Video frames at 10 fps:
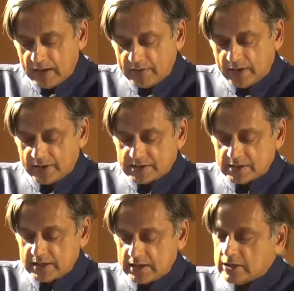There is
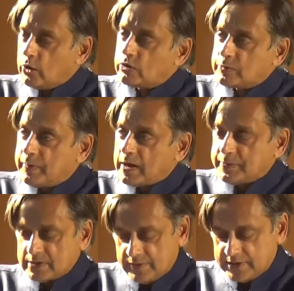indeed no
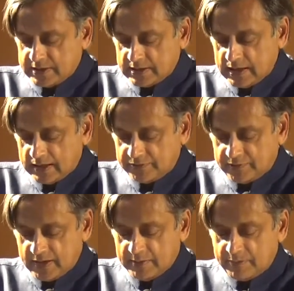department of Indian
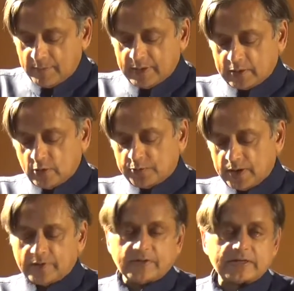life, public or
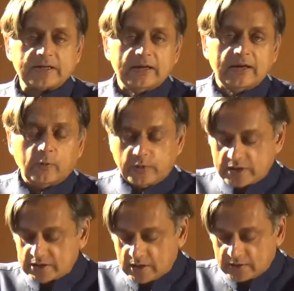private,
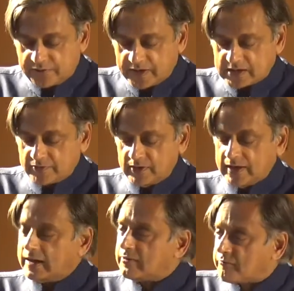which is not
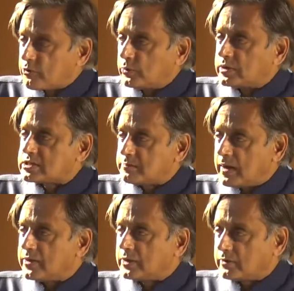effectively influenced
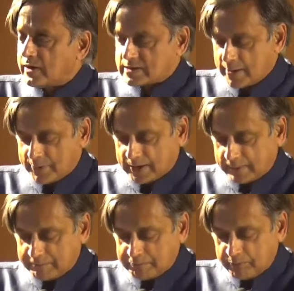by the great
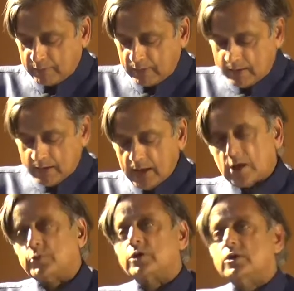epic.
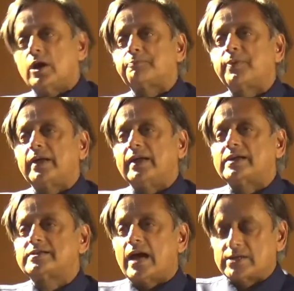It would not be an
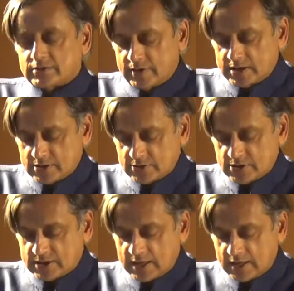exaggeration
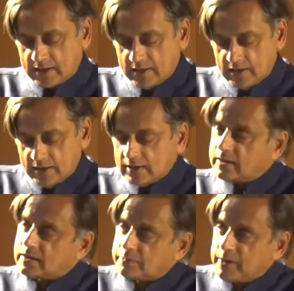to say
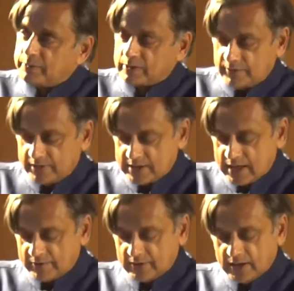that the people of
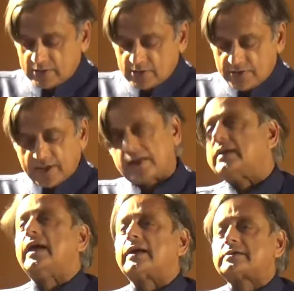India have learned to think
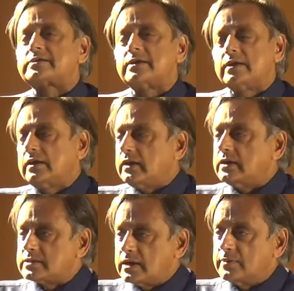and act
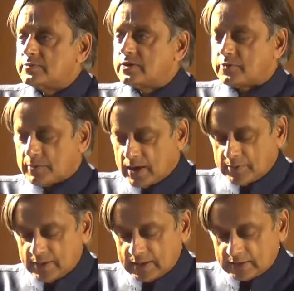in terms of the
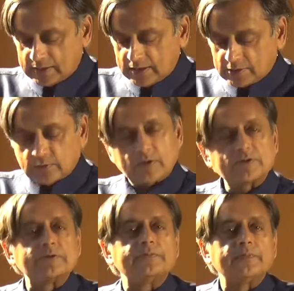Mahabharata,
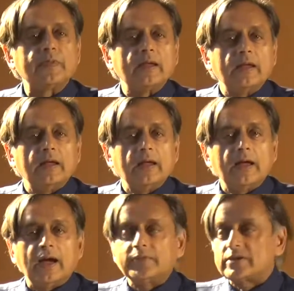
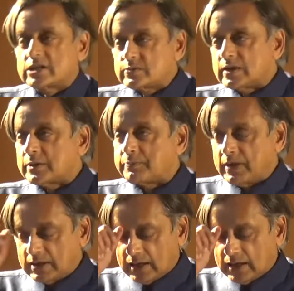unquote. And this is where the P.